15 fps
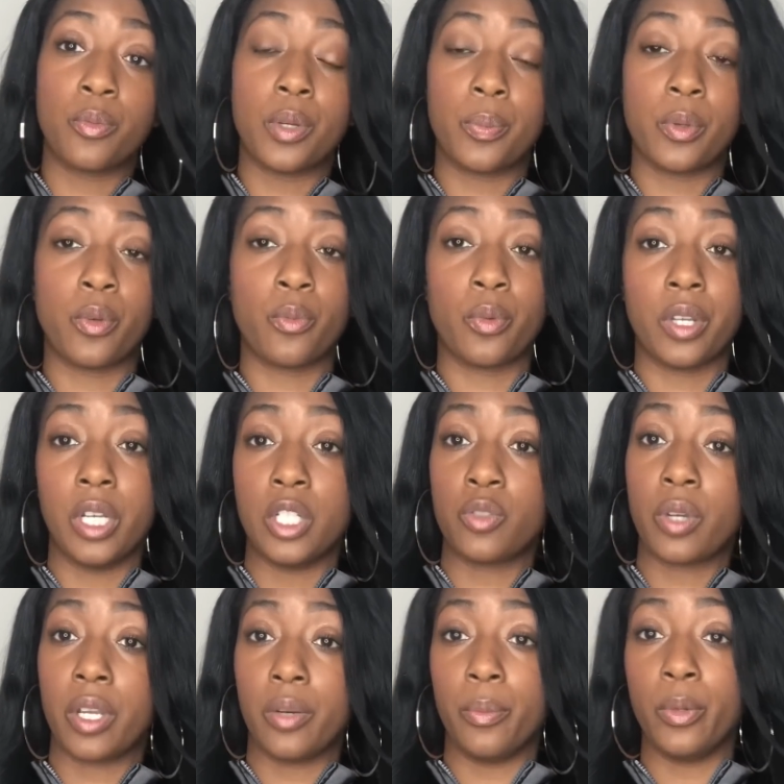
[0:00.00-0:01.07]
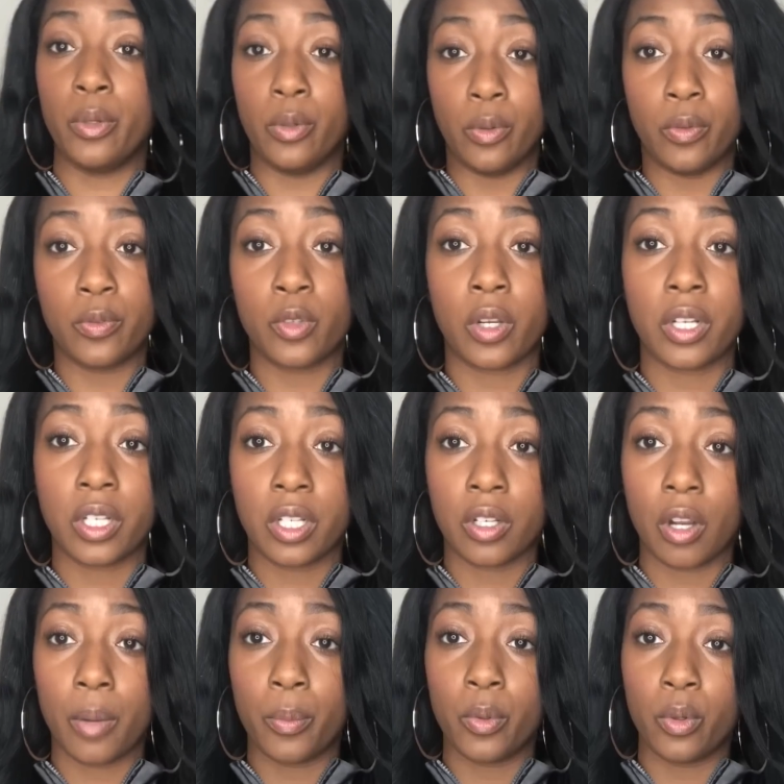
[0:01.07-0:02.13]
ripping and running, trying to get
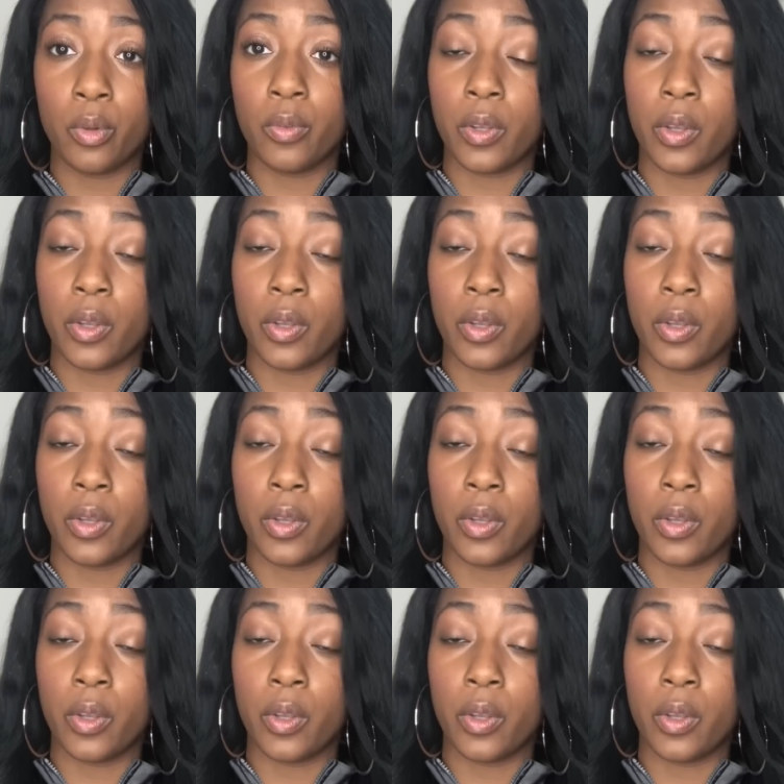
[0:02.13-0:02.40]
our move.